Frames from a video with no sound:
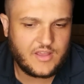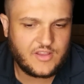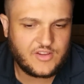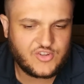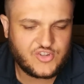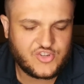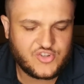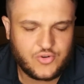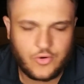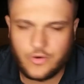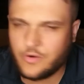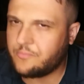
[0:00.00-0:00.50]

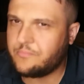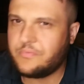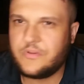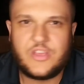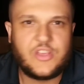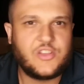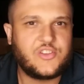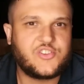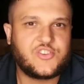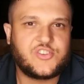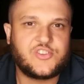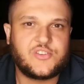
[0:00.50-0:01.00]
Short
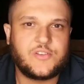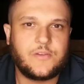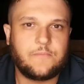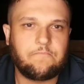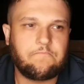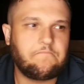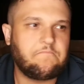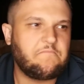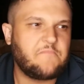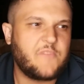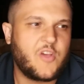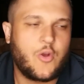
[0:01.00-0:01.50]
Beach,
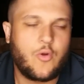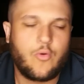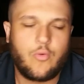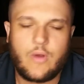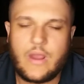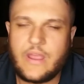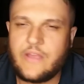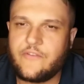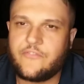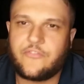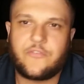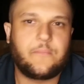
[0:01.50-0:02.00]

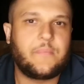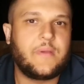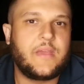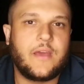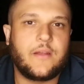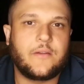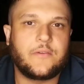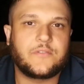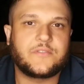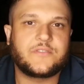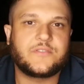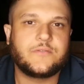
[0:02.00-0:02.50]
great for
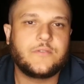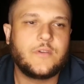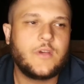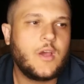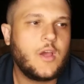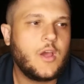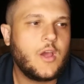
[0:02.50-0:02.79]
beginners.